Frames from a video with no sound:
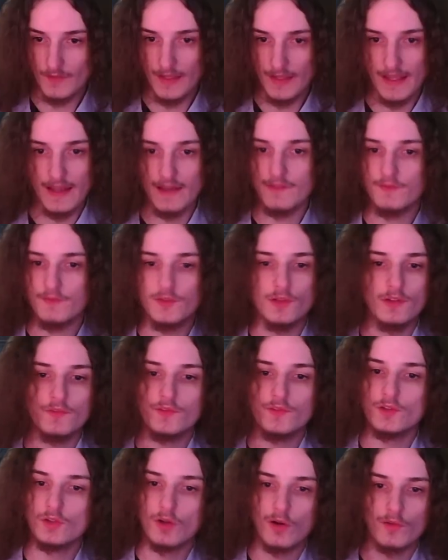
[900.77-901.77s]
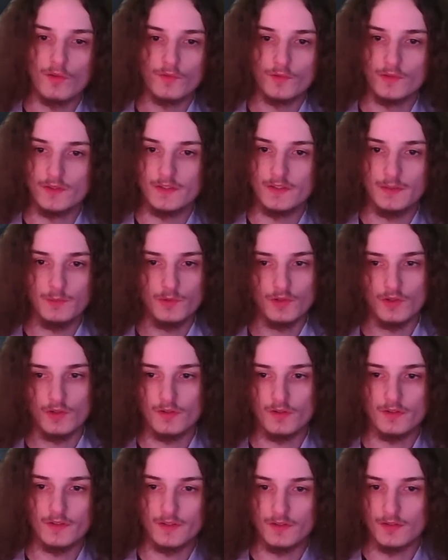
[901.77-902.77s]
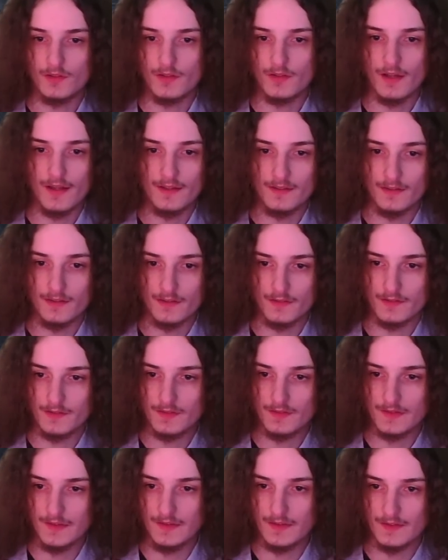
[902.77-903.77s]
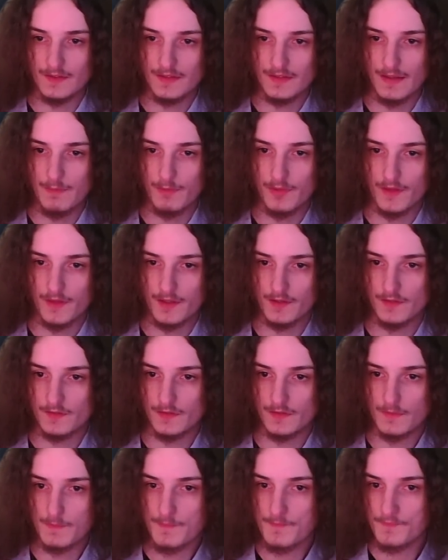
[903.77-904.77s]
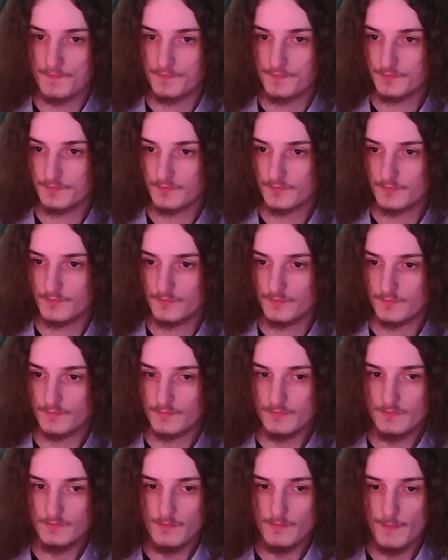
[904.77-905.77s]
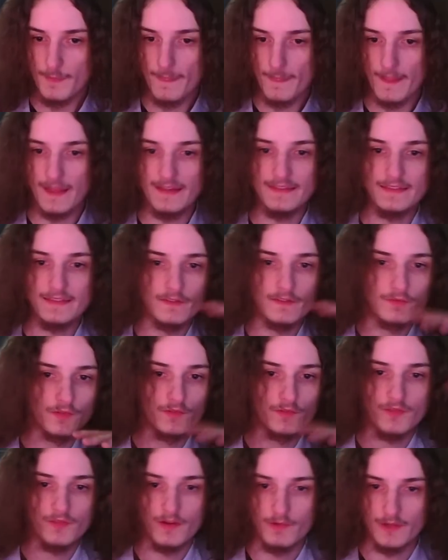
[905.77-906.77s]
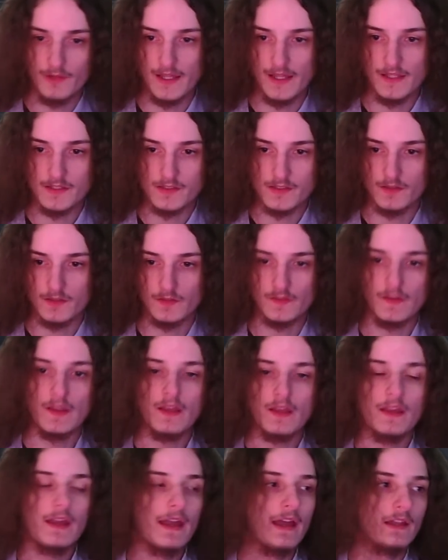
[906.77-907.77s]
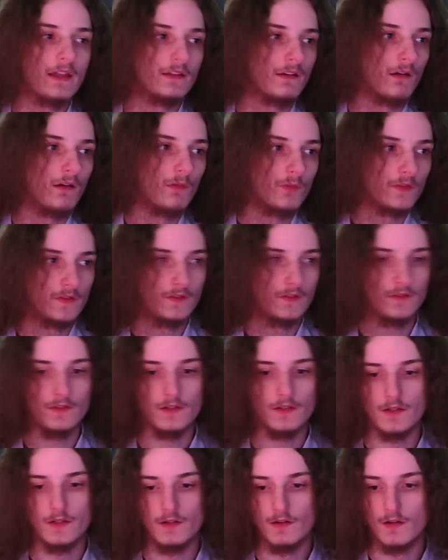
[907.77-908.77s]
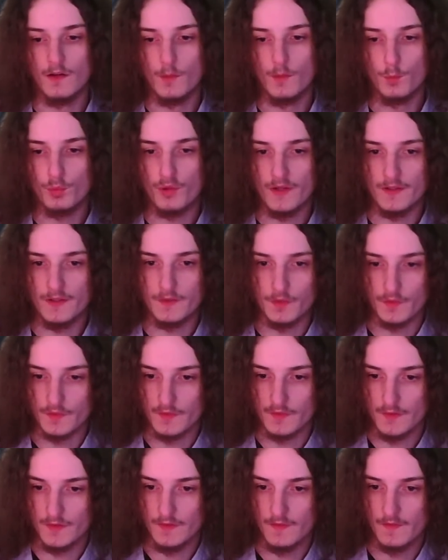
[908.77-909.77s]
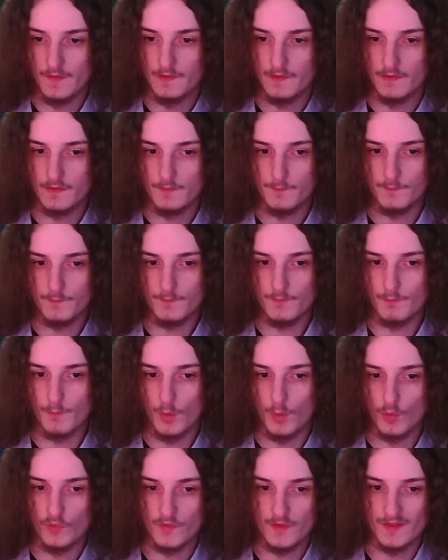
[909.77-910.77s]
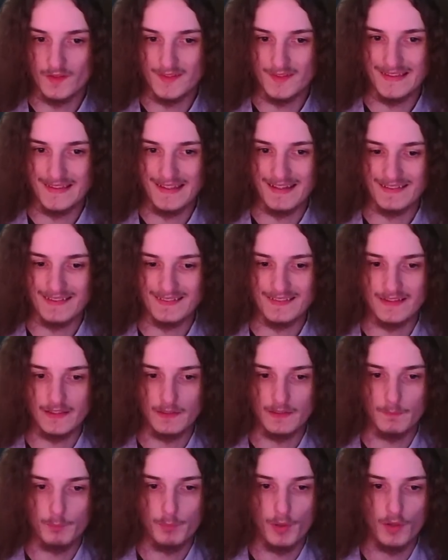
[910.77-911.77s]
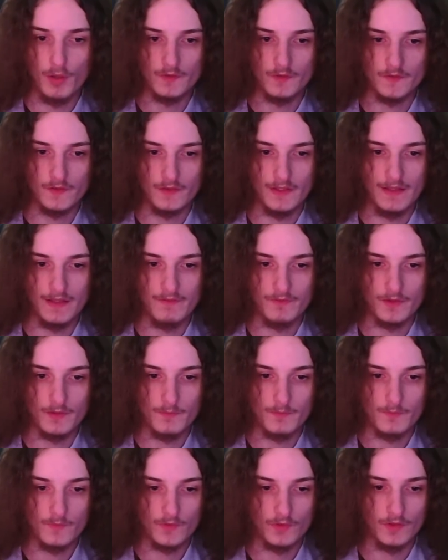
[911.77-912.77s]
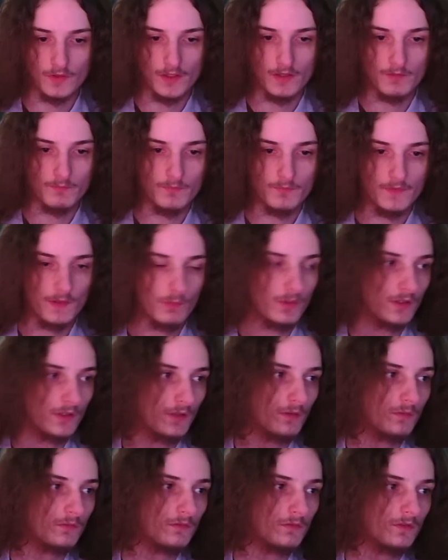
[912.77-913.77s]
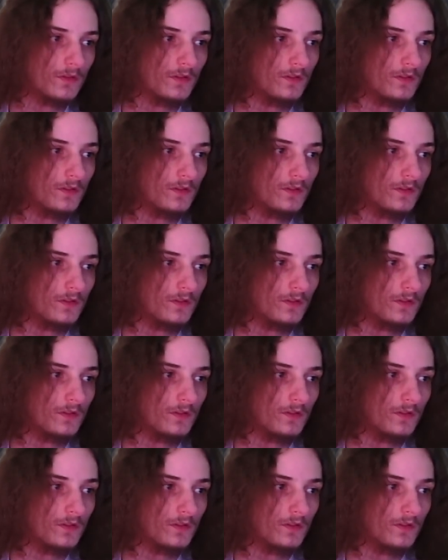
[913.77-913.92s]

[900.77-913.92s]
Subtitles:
yeah, if you go through the teams, you're going to kind of see the same things in different variations. And obviously, pray to see the most disgusting person ever. So yeah, there we go.